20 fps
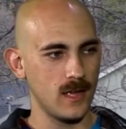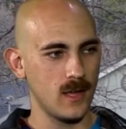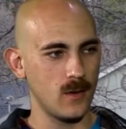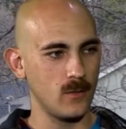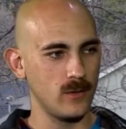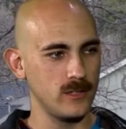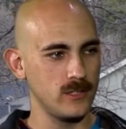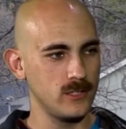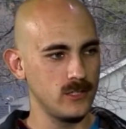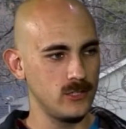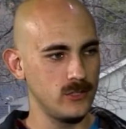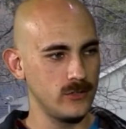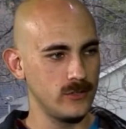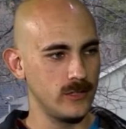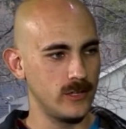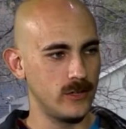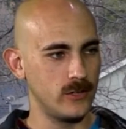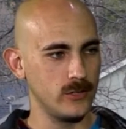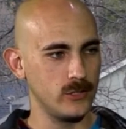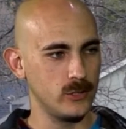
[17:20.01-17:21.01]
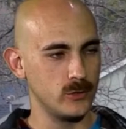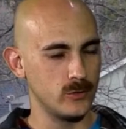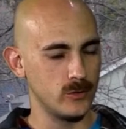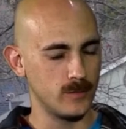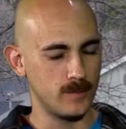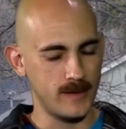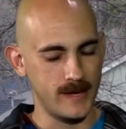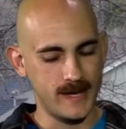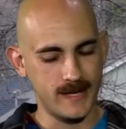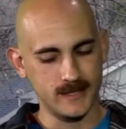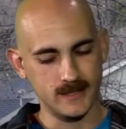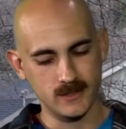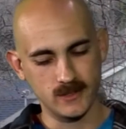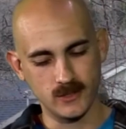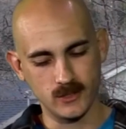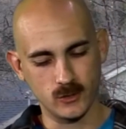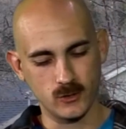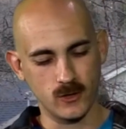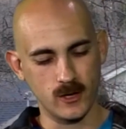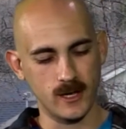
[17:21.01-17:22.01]
And when did you know you were past the
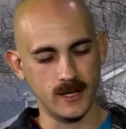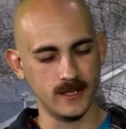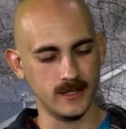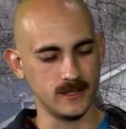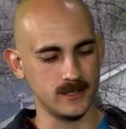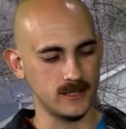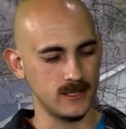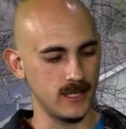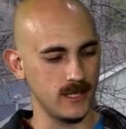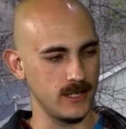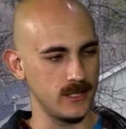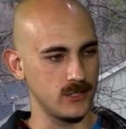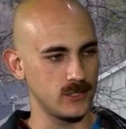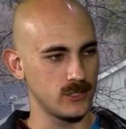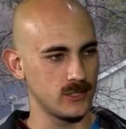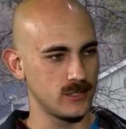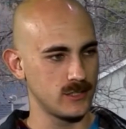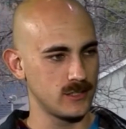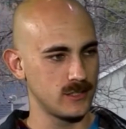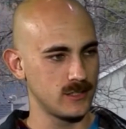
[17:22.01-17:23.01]
trying stage?